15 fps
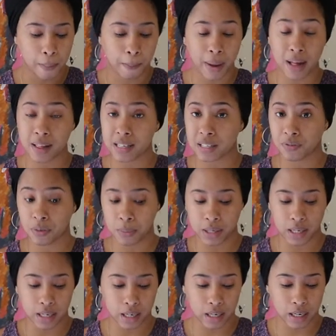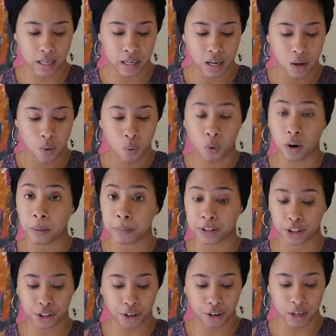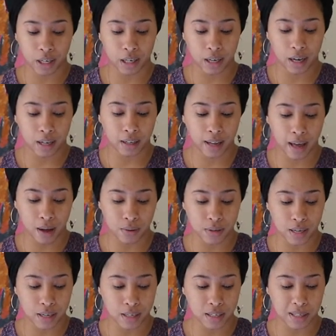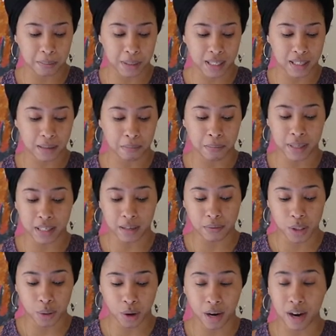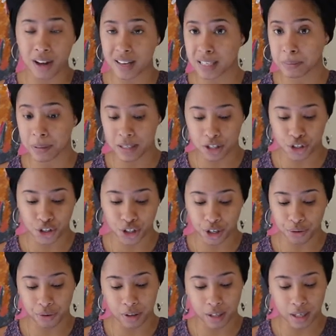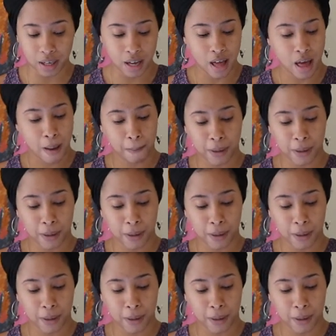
Balanced femininity or maturity allows us to be submissive to our husbands generally,